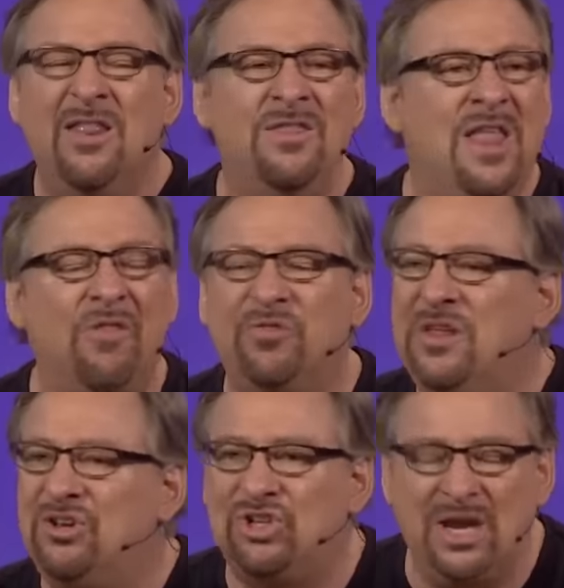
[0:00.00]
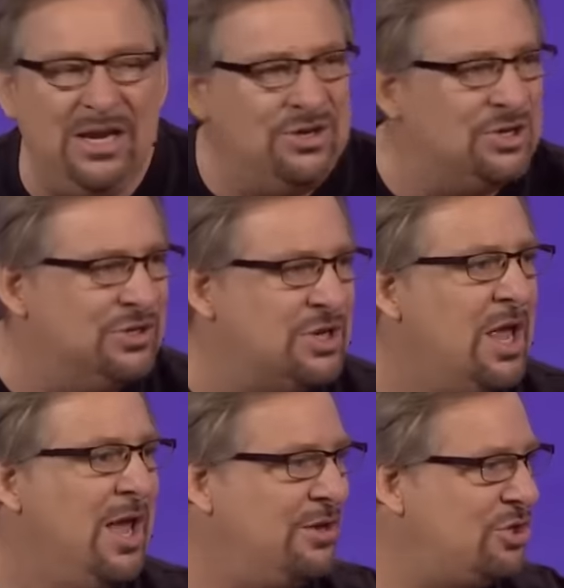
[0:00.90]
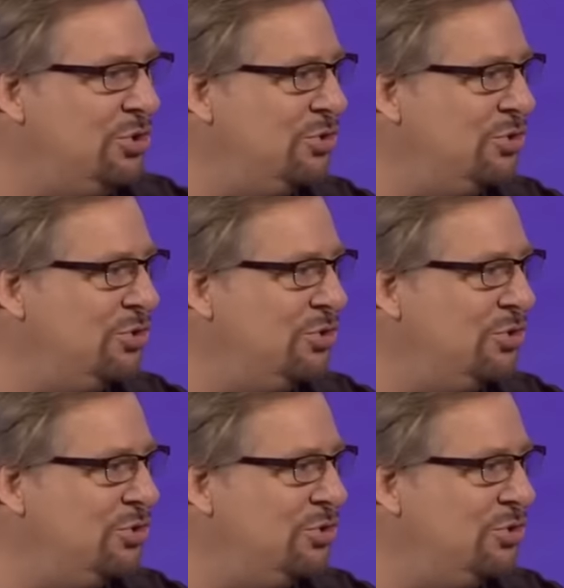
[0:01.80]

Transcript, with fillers: Nothing changes until